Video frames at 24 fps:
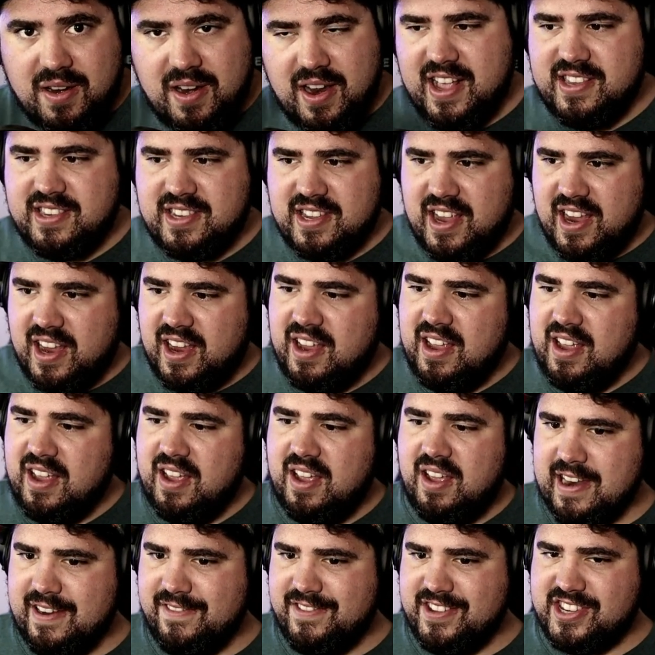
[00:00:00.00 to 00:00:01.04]
hissing.
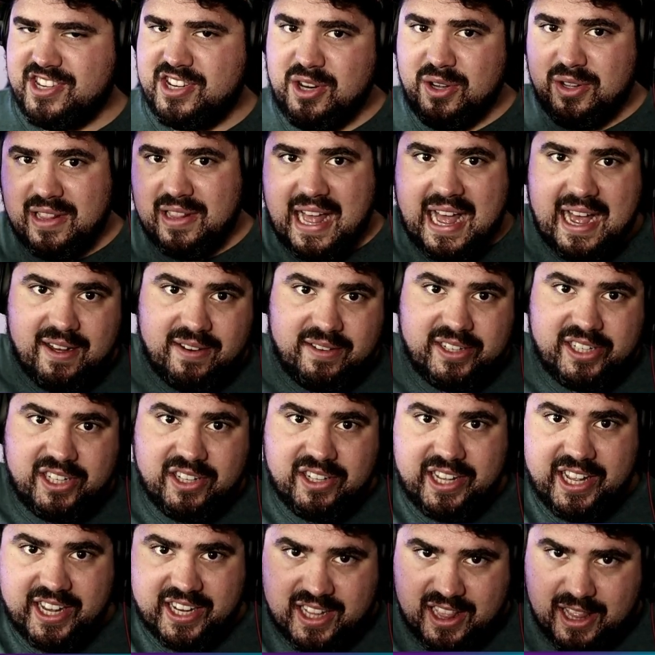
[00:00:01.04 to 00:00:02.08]
And if it's too loud,
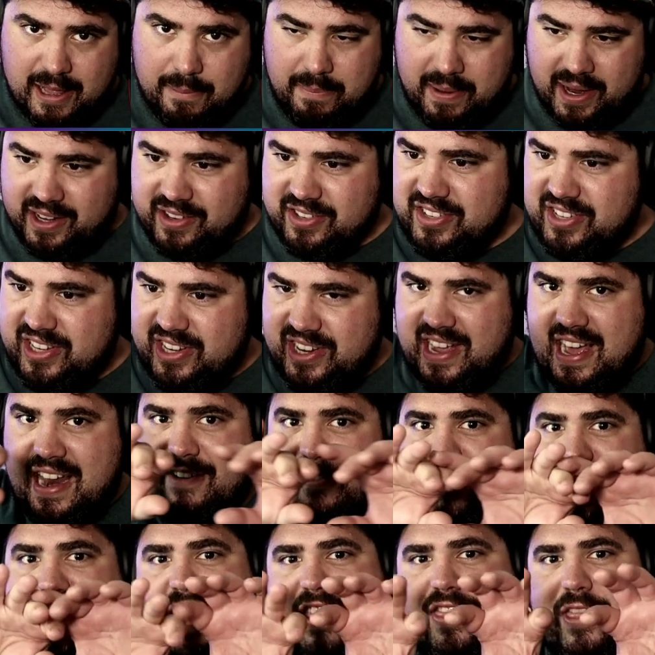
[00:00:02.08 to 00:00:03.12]
you'll get clipping. So you got
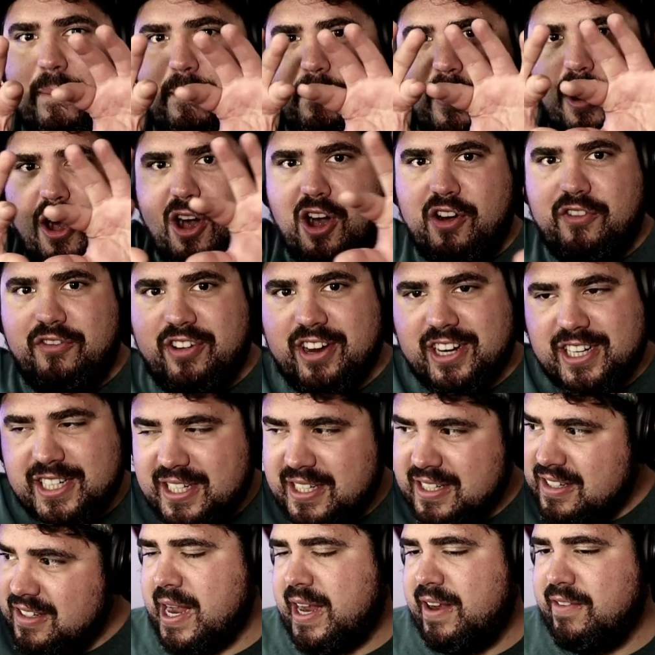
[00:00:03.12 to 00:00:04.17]
to find the
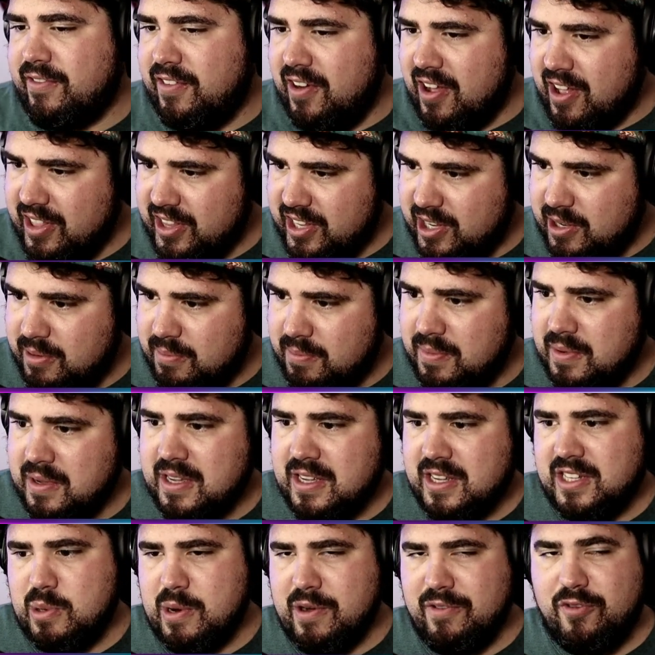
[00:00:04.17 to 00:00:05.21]
perfect mic volume
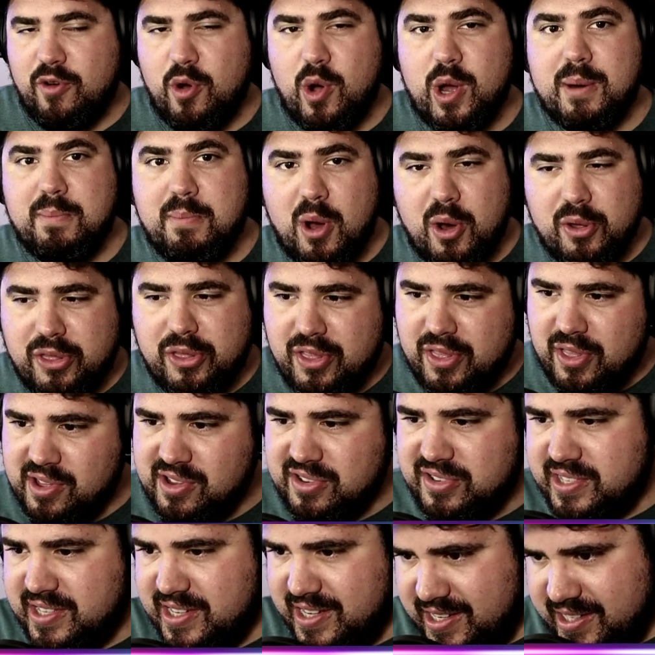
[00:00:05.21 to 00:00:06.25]
to avoid both of
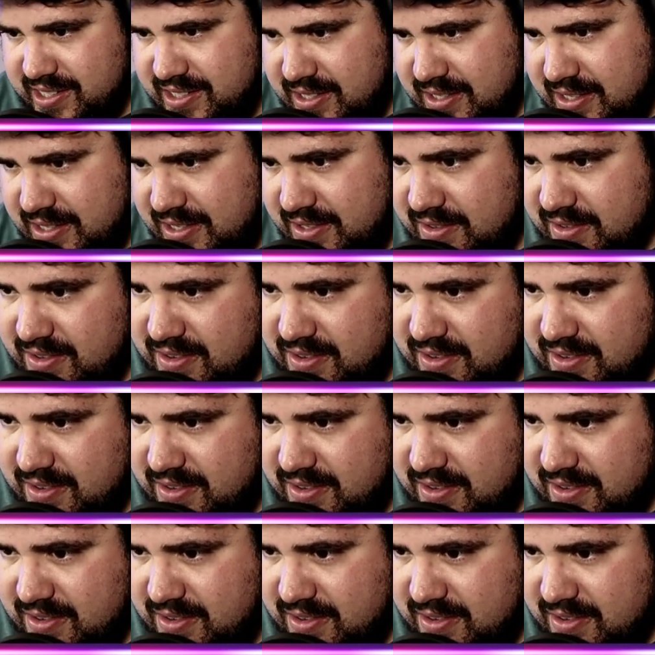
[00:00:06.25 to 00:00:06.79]
those things.